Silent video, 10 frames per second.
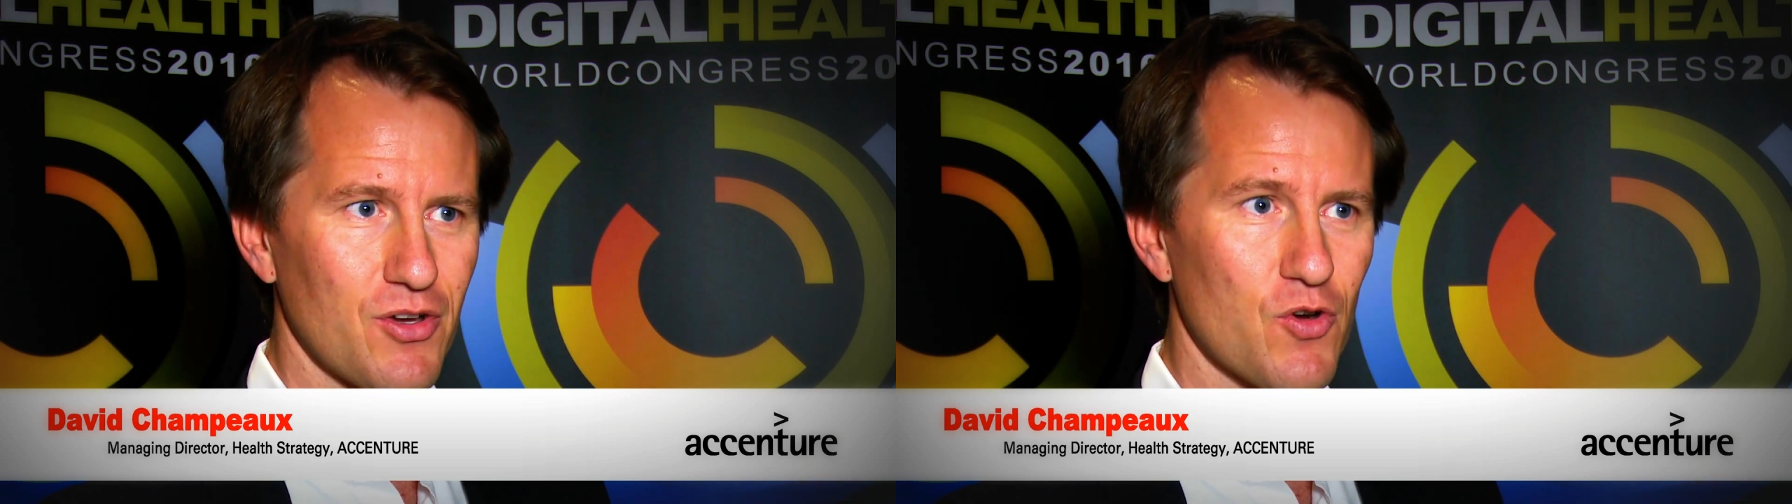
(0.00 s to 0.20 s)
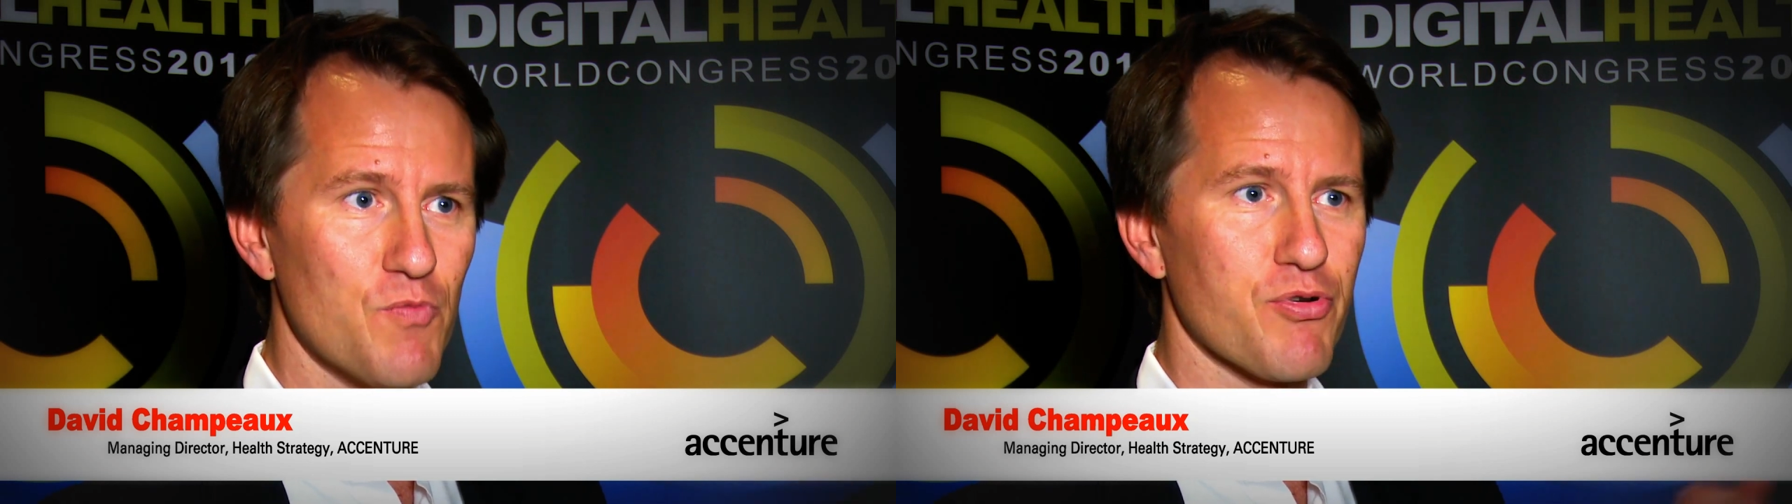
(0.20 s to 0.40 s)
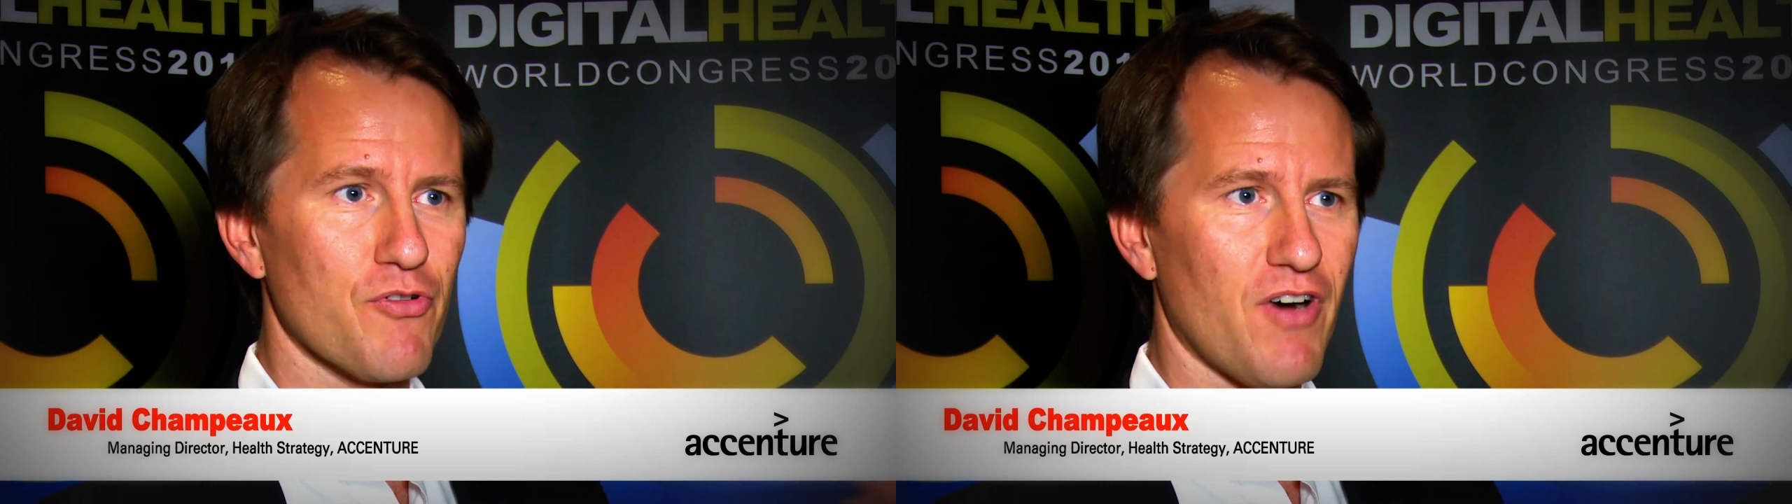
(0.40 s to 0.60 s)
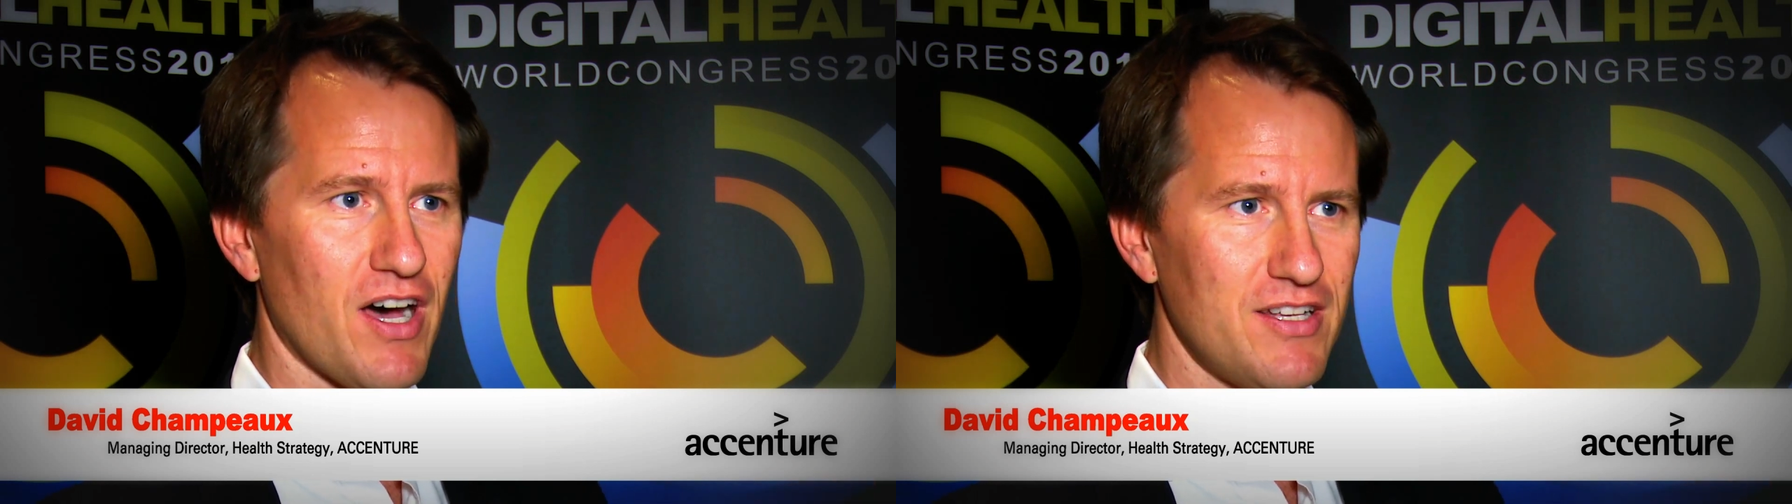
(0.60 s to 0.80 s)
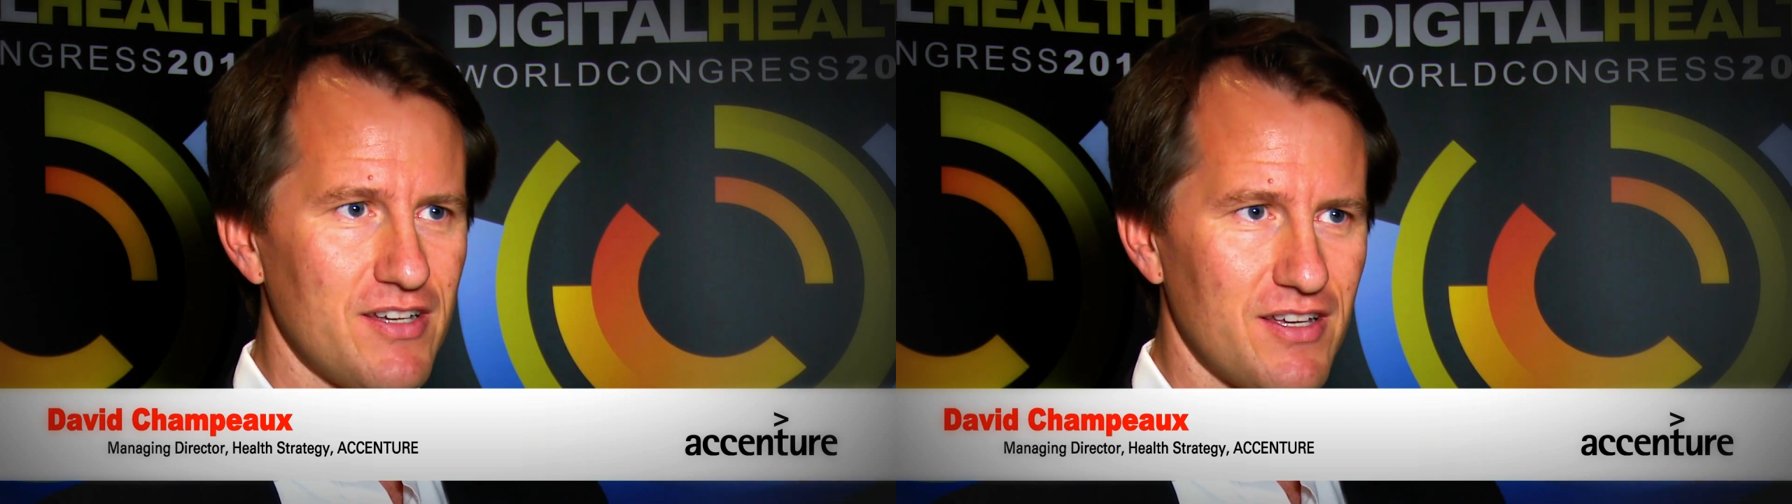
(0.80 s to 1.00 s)
who
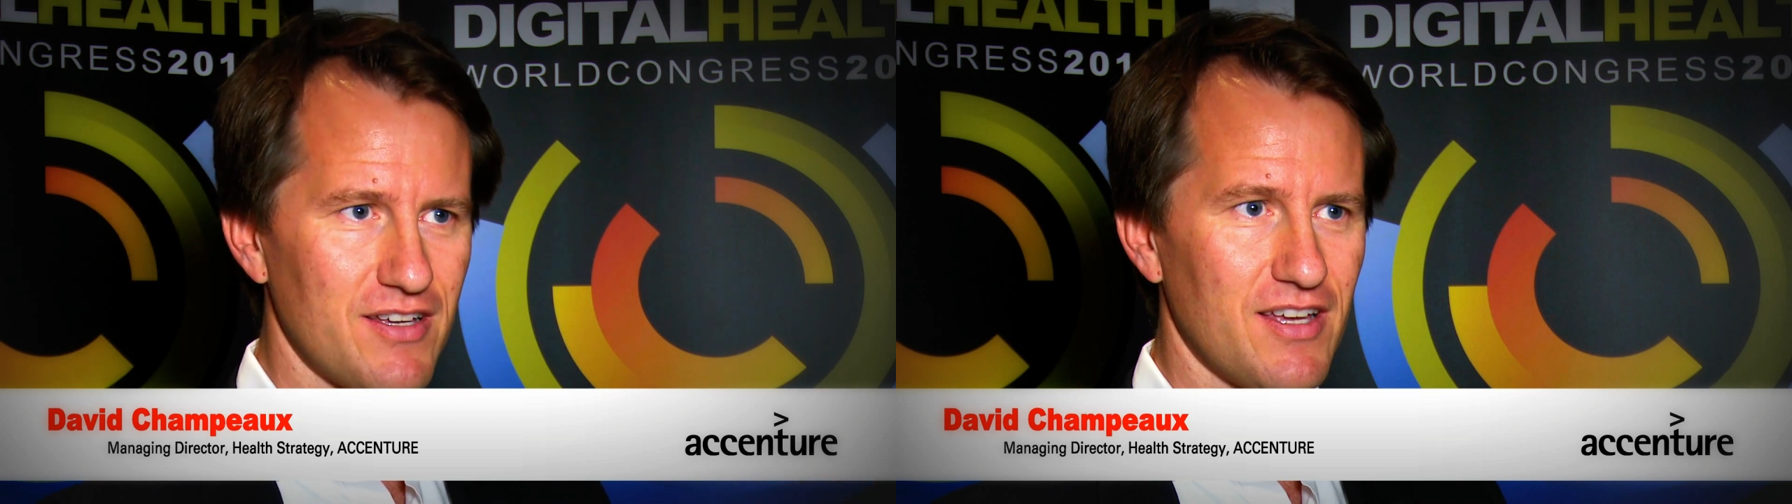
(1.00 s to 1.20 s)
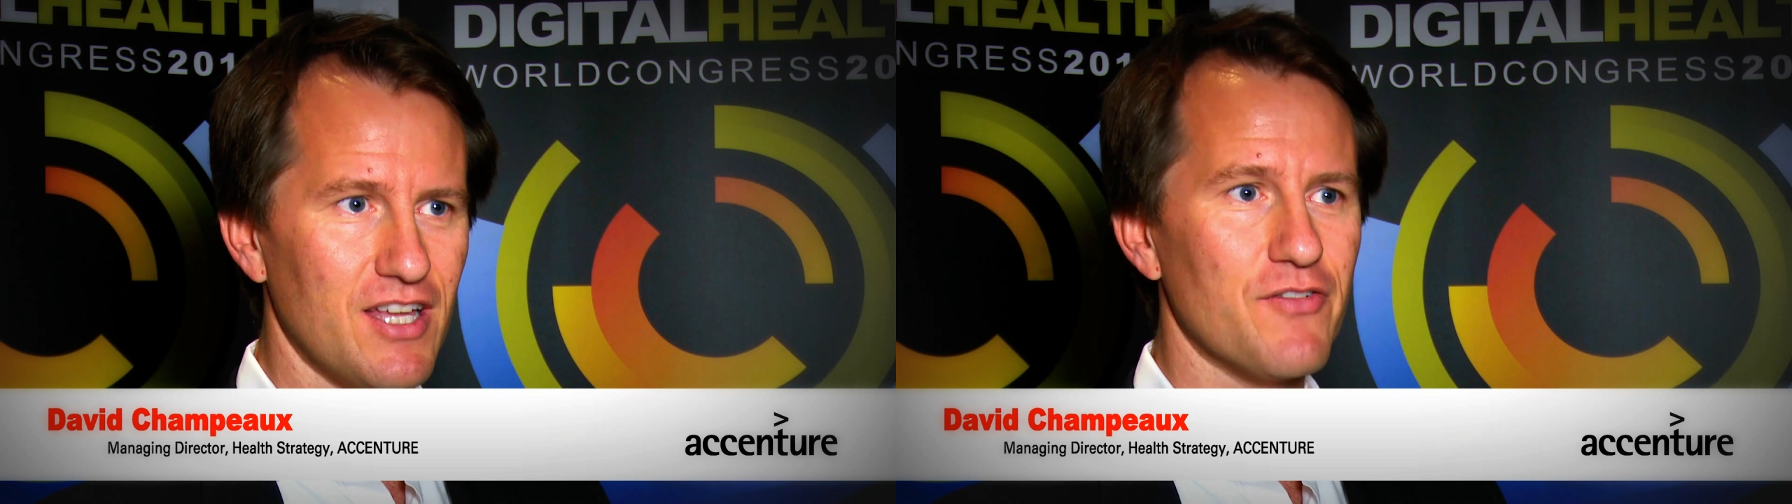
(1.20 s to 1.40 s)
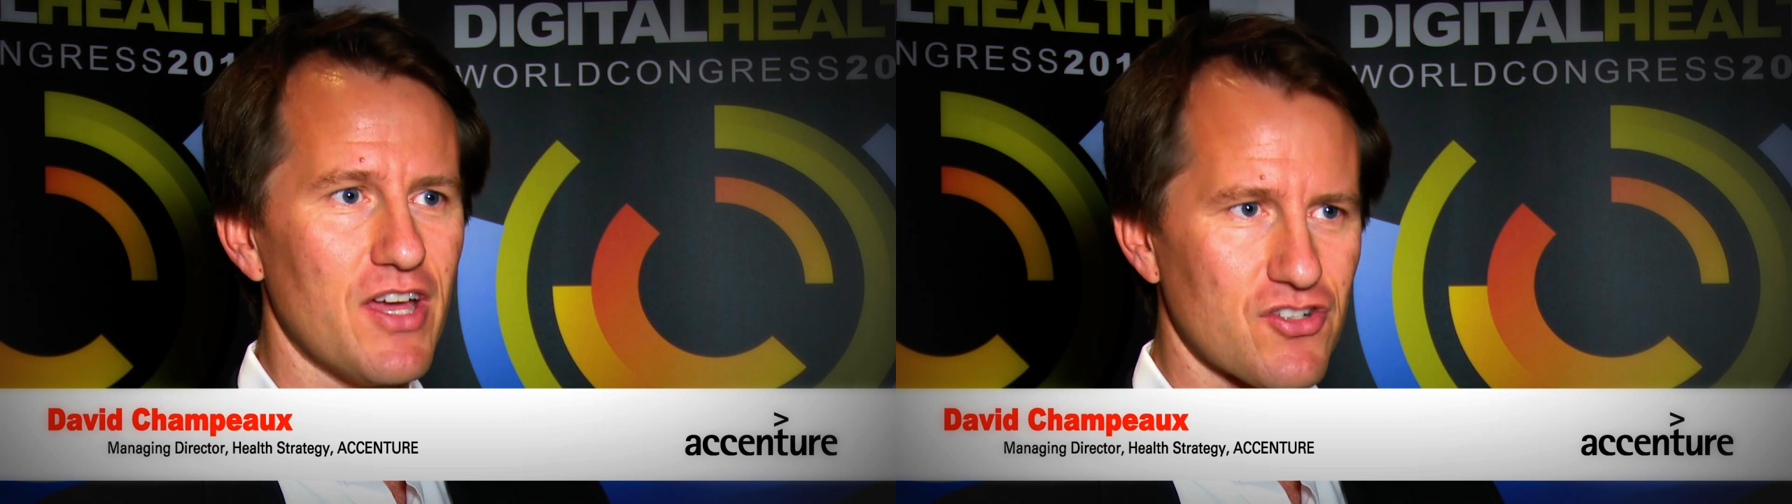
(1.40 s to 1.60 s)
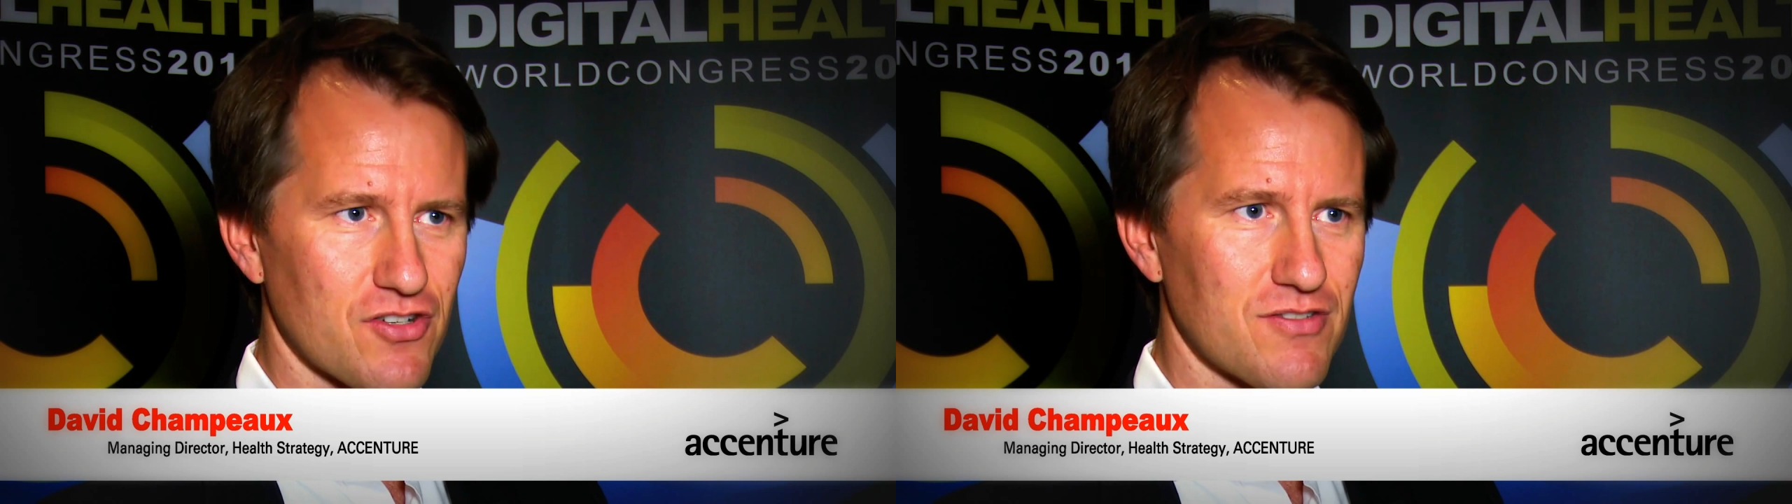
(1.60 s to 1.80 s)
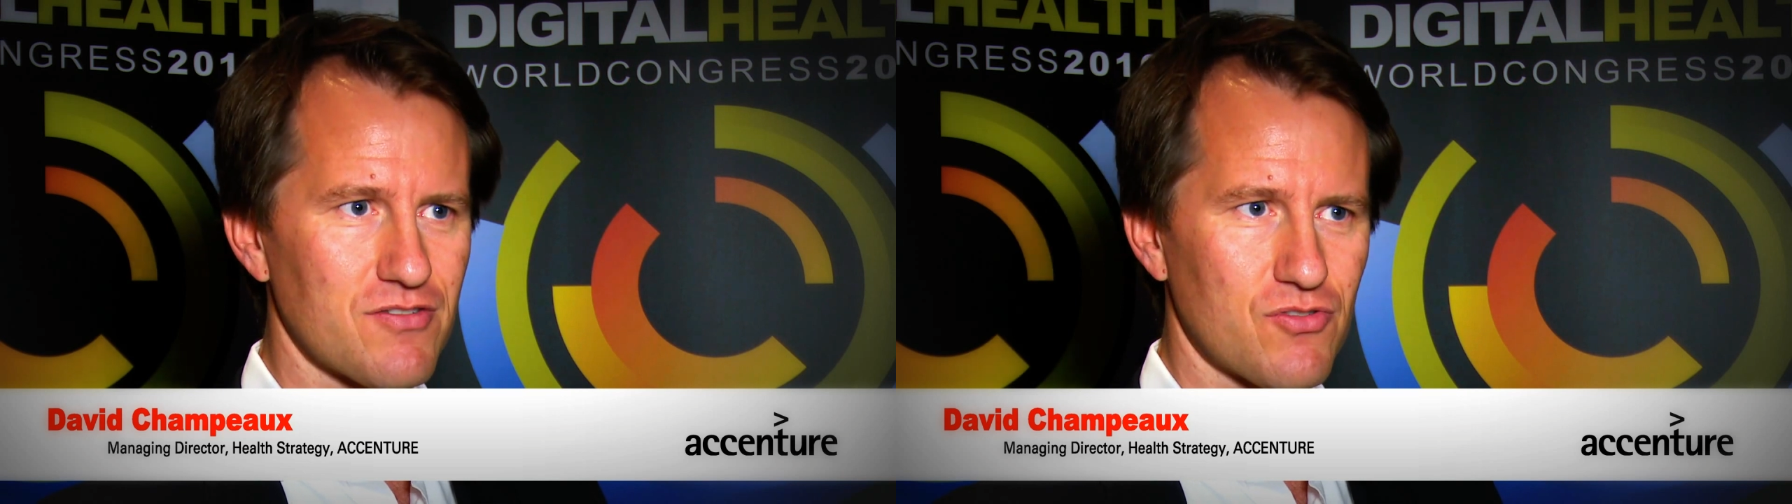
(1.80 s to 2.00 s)
provide
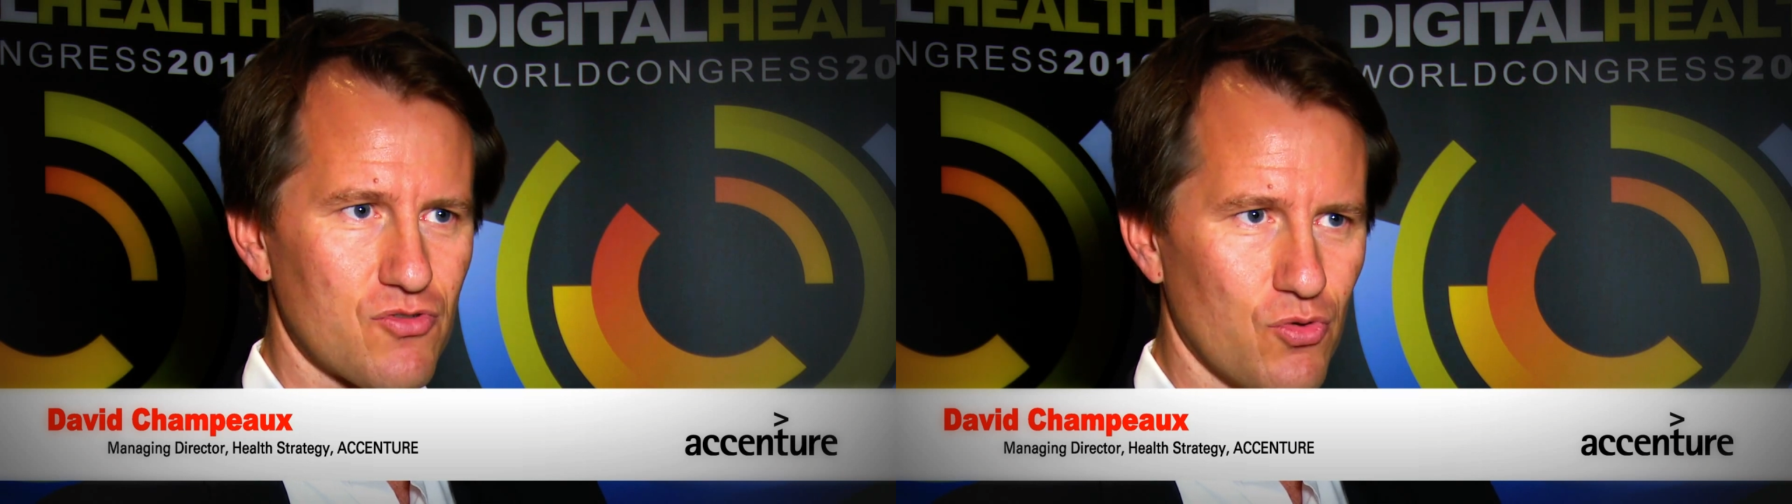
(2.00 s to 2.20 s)
innovations,